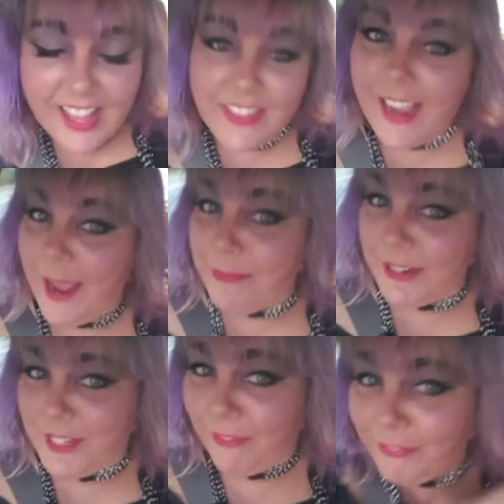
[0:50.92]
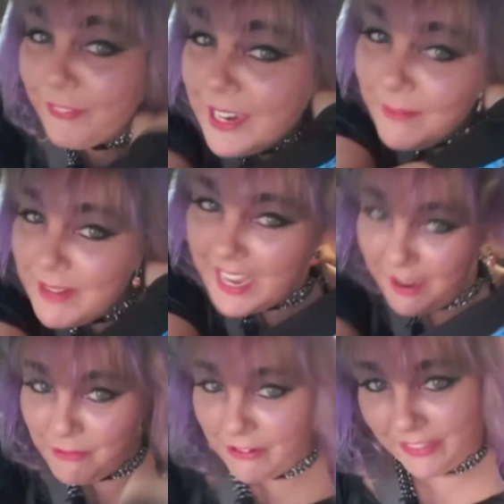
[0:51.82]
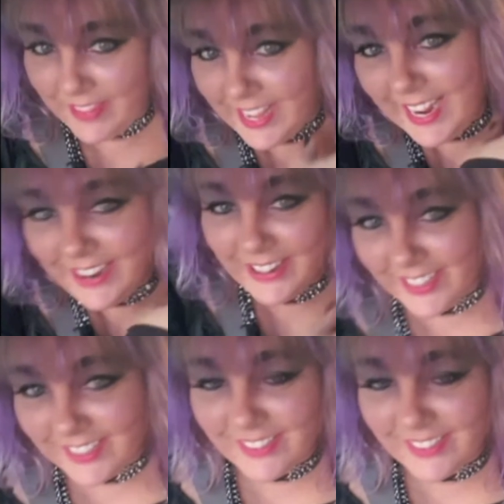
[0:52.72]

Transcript: the eyebrows are freaking me out more than the hair.